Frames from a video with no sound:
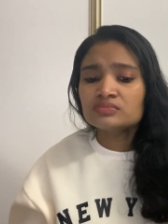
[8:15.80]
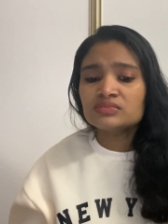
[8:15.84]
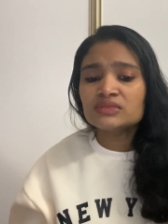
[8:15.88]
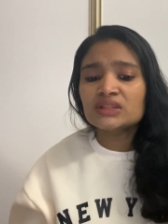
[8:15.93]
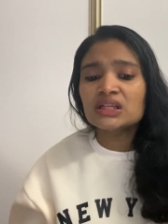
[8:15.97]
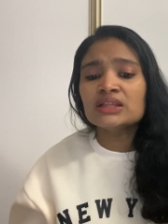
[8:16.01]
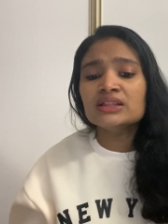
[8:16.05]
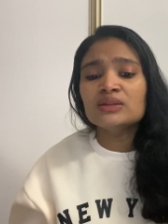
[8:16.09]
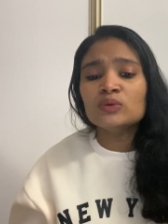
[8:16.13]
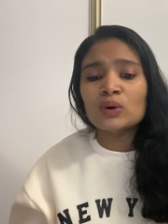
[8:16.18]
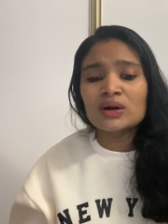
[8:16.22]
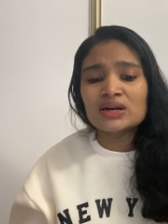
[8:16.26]

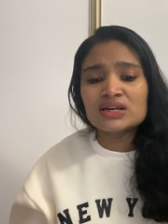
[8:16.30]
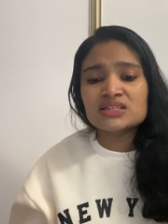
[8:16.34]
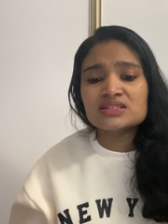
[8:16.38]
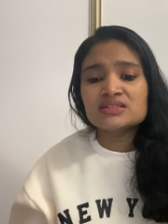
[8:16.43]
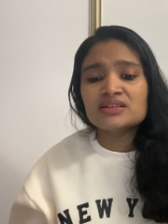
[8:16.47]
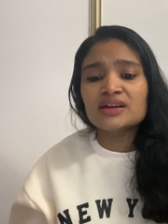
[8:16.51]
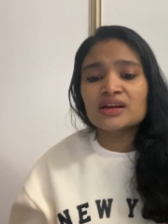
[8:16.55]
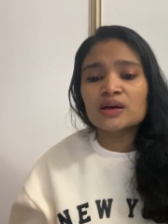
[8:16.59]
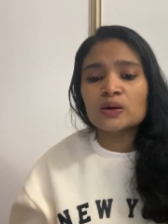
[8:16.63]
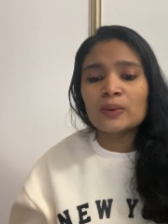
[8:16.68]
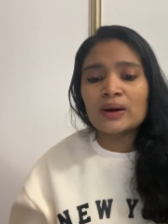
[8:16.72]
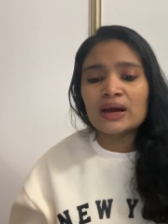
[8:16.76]
what is the
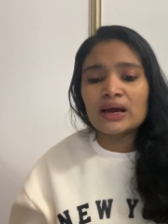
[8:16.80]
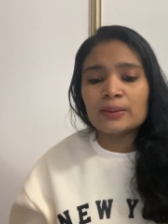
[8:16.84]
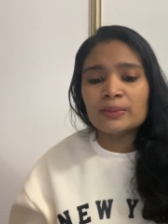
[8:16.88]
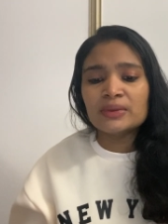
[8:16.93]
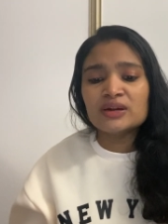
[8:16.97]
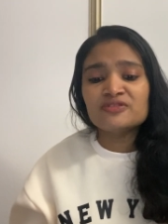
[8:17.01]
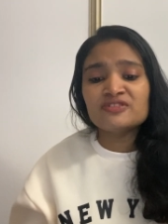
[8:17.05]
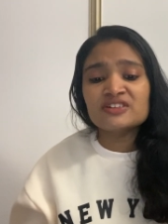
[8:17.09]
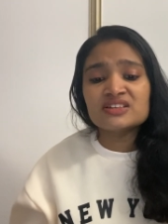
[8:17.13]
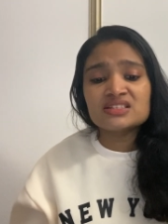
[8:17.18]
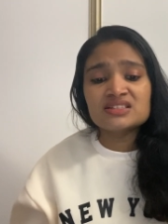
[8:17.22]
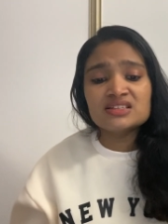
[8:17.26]

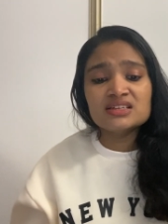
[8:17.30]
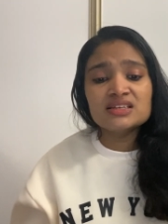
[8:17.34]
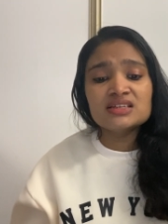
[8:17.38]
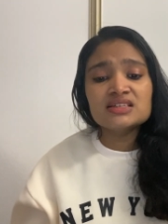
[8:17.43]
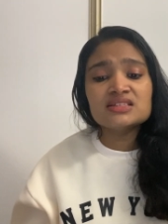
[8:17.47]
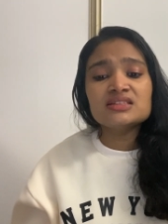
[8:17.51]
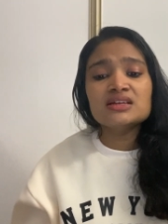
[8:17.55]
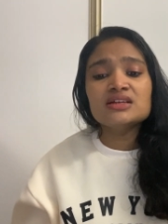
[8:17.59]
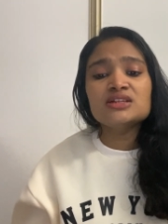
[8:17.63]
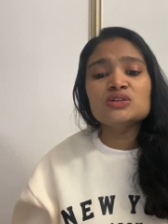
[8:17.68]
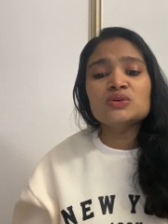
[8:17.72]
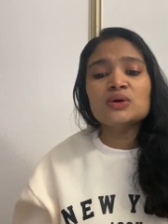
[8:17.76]
requirement. First thing is
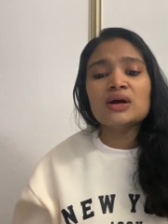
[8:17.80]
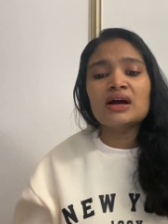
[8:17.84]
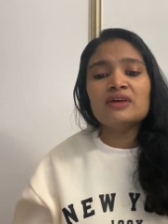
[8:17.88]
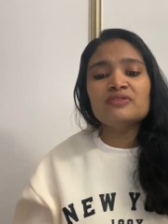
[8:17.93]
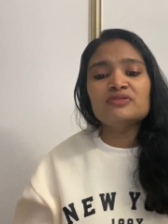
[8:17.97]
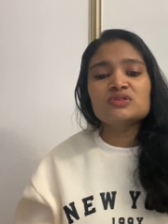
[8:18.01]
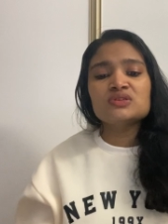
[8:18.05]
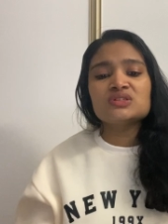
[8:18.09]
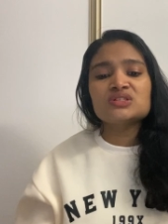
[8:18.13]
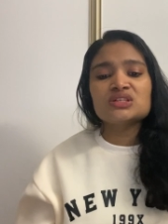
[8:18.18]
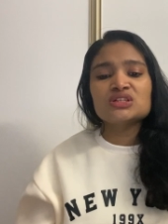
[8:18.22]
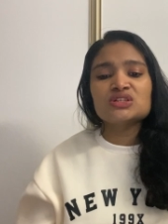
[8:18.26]
that you have
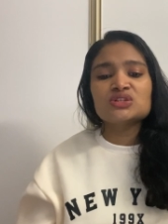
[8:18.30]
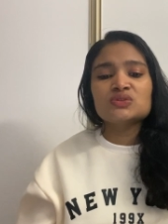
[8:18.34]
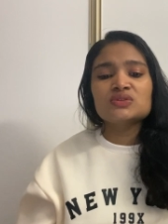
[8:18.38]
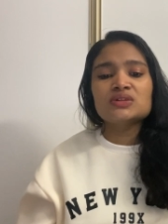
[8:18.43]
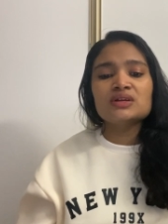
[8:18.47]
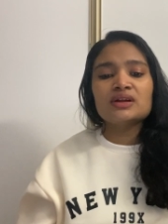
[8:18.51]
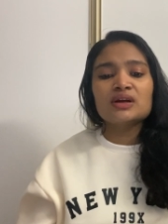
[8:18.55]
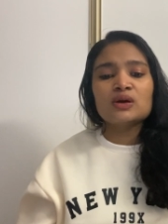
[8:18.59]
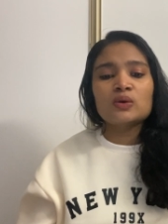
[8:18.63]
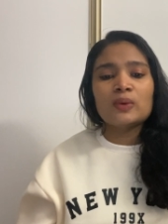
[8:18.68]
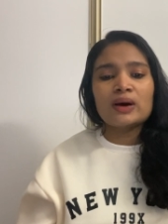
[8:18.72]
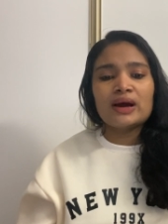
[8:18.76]
to stick to the
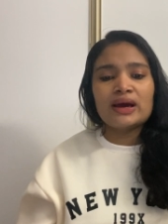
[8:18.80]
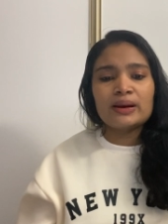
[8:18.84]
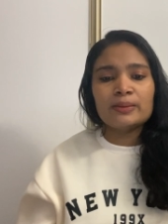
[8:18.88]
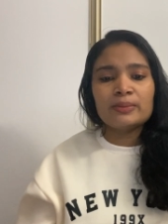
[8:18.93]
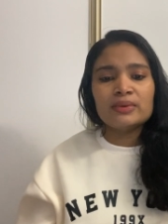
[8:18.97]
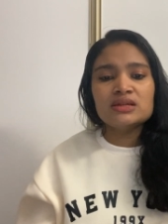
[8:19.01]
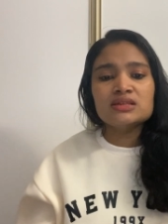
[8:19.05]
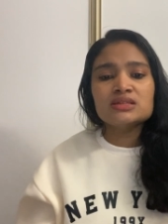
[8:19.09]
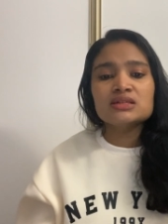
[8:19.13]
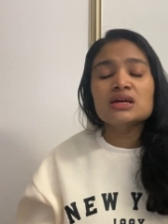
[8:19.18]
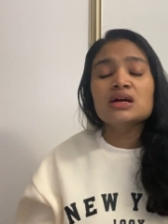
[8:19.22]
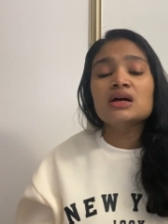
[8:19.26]

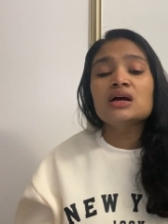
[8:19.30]
requirement.